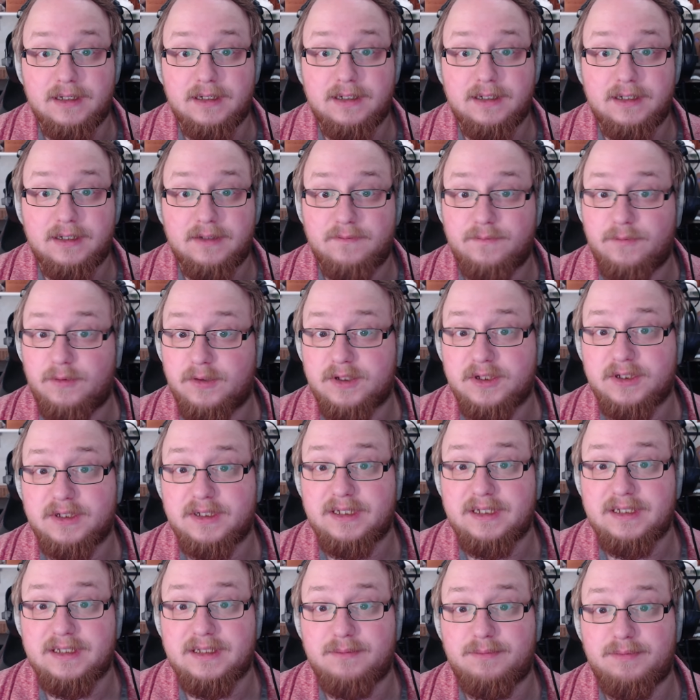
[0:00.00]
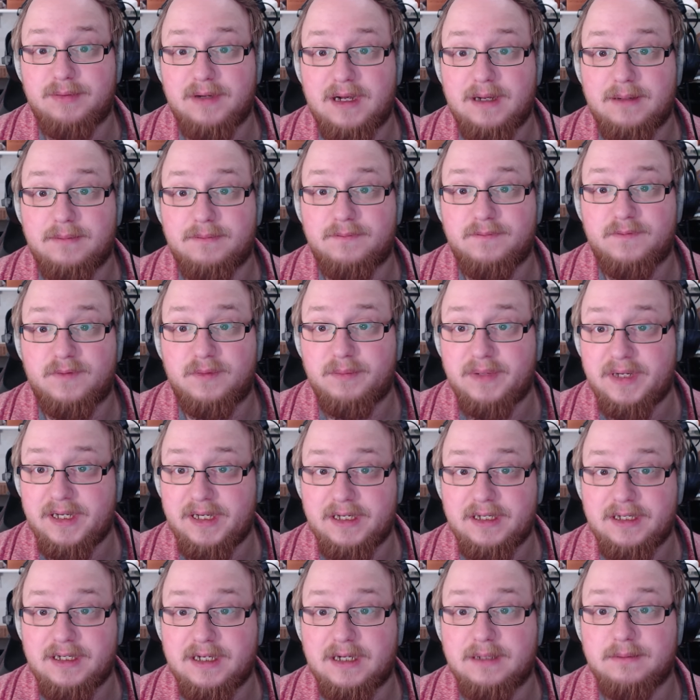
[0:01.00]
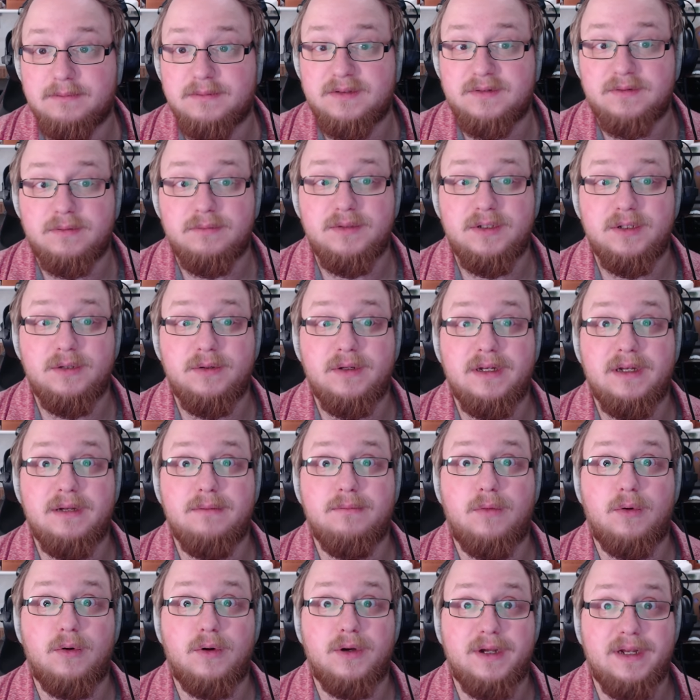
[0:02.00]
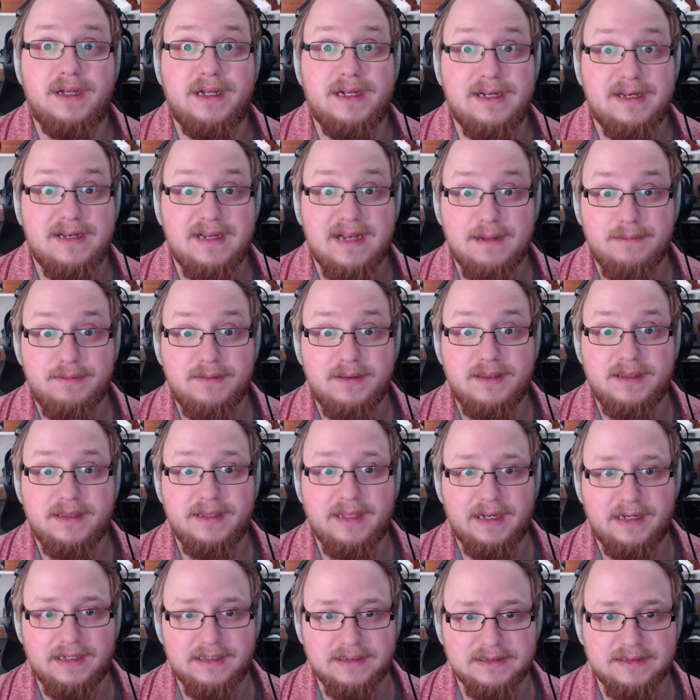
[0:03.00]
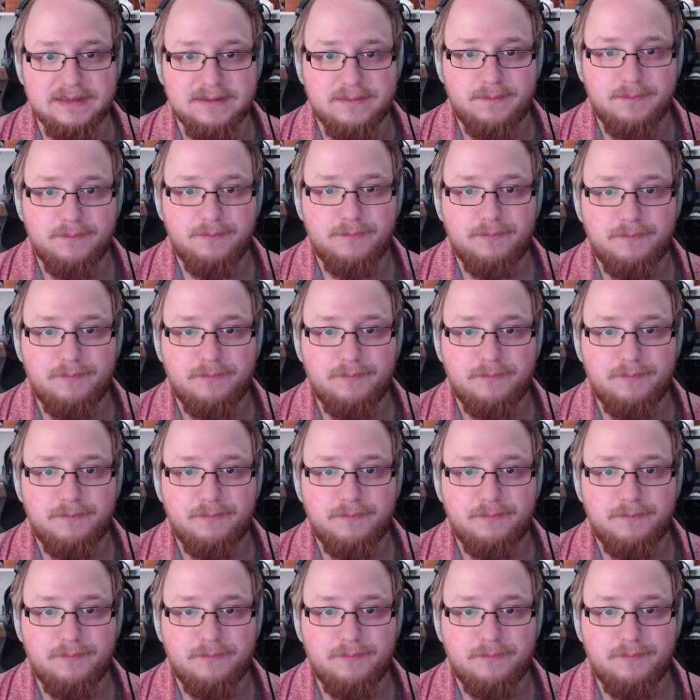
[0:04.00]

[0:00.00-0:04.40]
Unfortunately, the problem for me comes from doing more in-depth things.